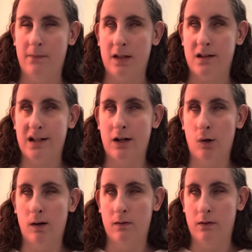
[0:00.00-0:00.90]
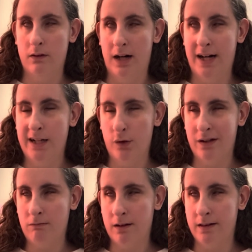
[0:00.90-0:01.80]
So I know
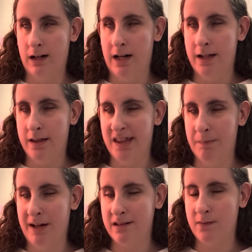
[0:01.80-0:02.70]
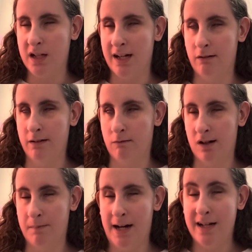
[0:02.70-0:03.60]
this was not the best video in the
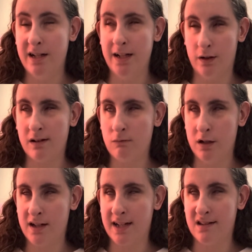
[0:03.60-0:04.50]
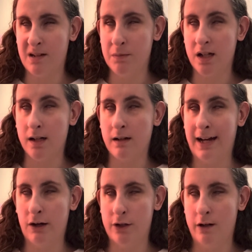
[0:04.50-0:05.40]
world, but I did at least want to get something
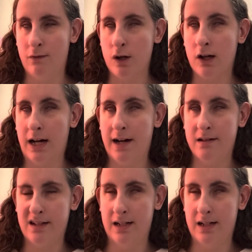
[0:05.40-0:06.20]
out there for you guys.